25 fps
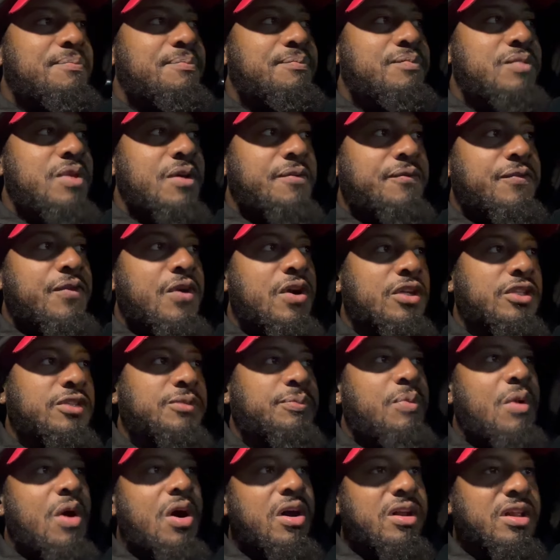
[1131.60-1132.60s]
the first
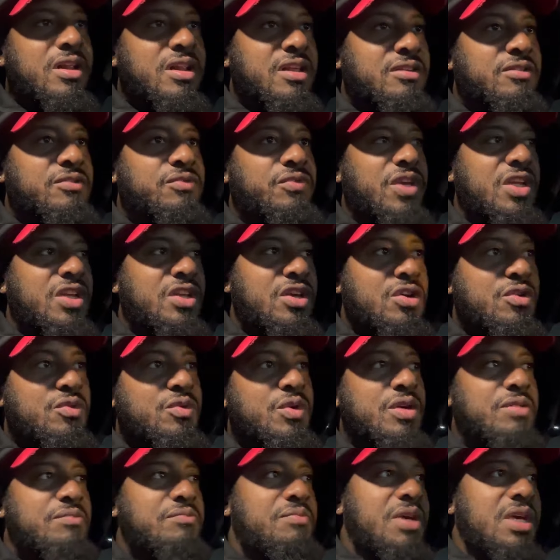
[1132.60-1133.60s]
part of this video
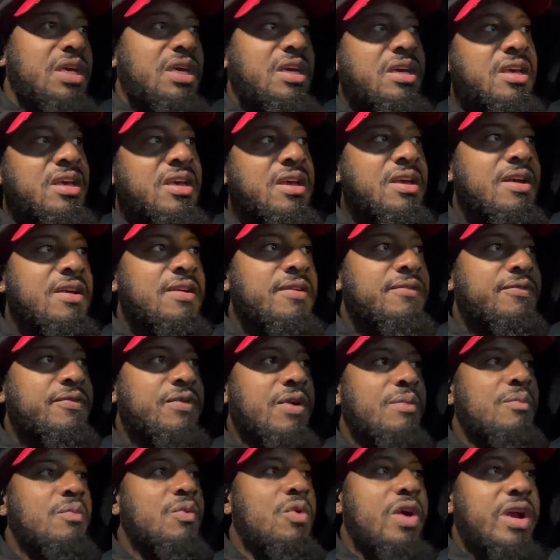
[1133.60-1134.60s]
would be
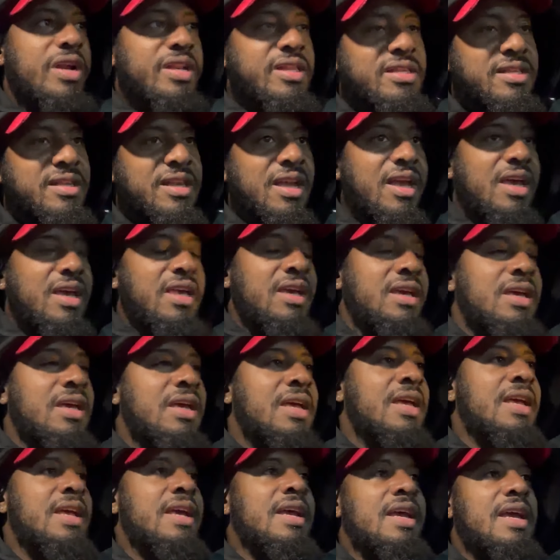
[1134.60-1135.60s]
from Wednesday.
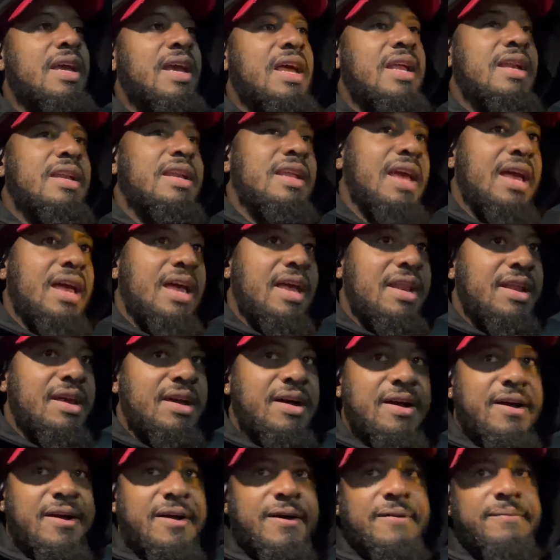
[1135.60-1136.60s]
And then,
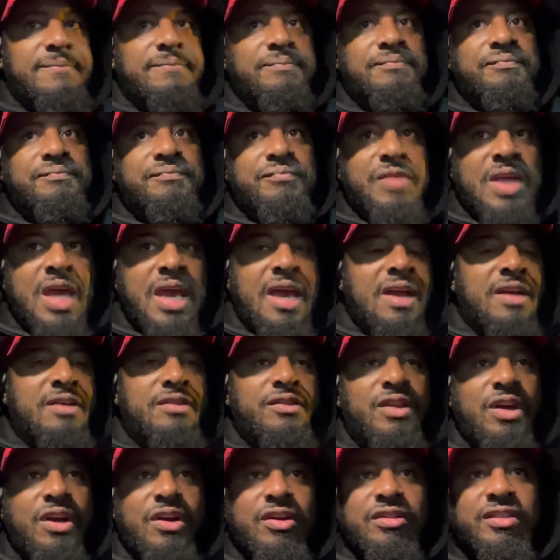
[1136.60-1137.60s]
um, yeah,
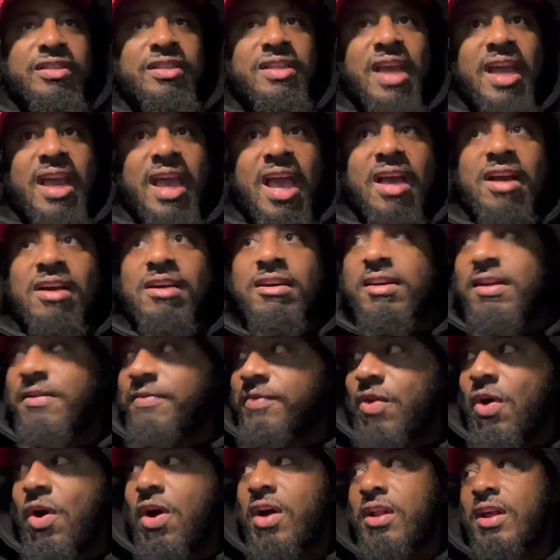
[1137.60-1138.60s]
Thursday I could have
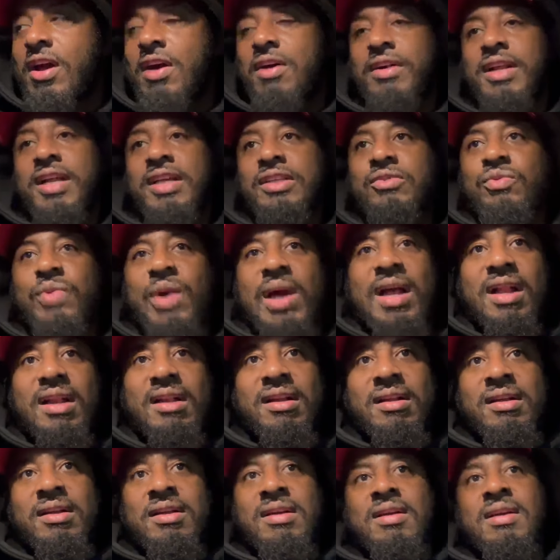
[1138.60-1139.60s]
gone out as well.
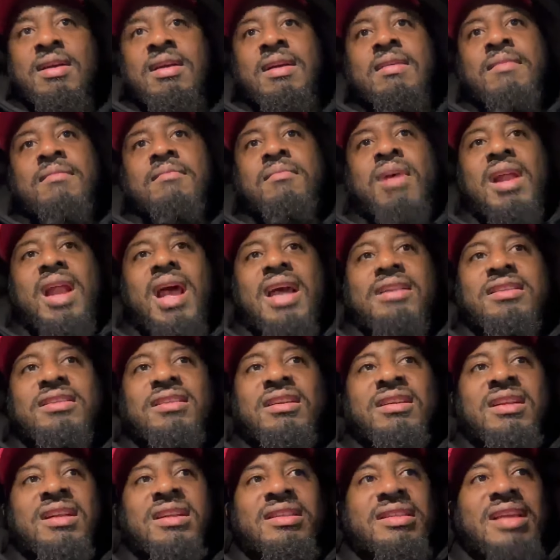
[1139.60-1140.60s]
But I
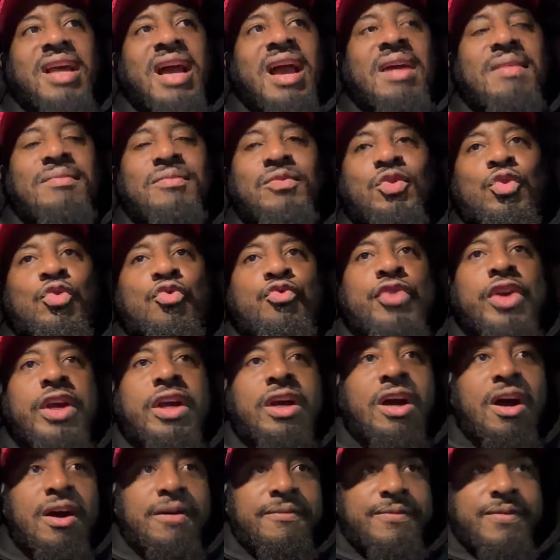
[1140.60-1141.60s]
took the time to
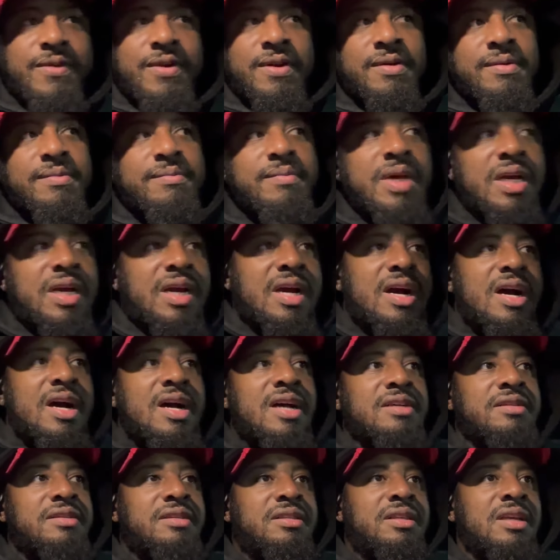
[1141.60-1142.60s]
recover
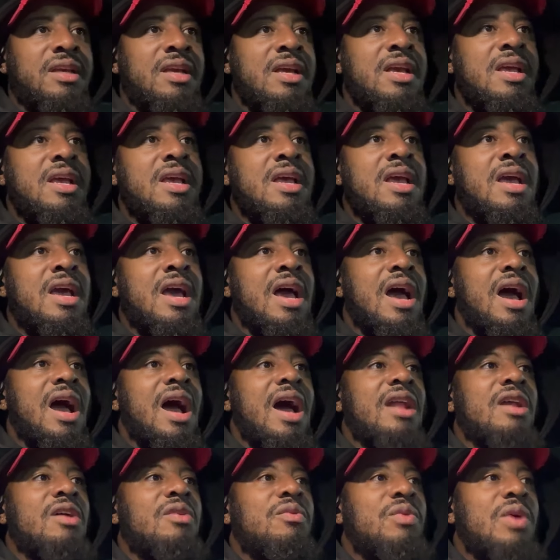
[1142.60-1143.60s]
because I
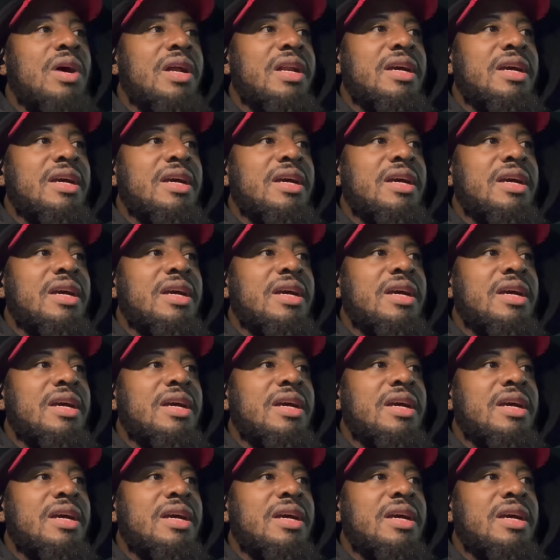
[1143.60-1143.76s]
don't want